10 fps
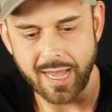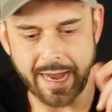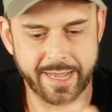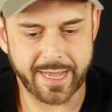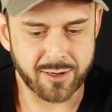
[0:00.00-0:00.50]

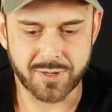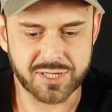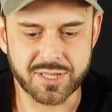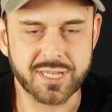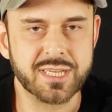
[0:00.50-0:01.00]
I got a
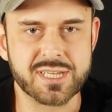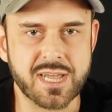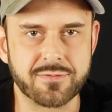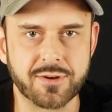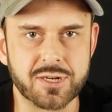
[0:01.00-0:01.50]
bunch of these
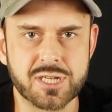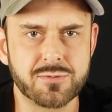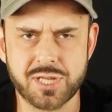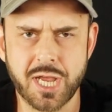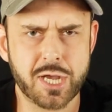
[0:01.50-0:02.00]
at first
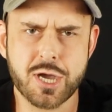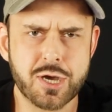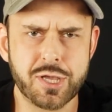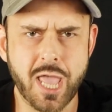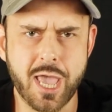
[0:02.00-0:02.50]
and was like,
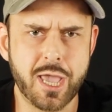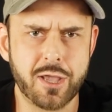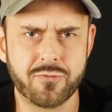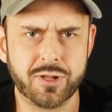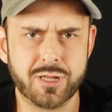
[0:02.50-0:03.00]
oh
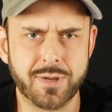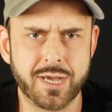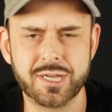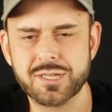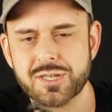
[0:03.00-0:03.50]
yay,
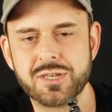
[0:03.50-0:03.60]
GorillaPods.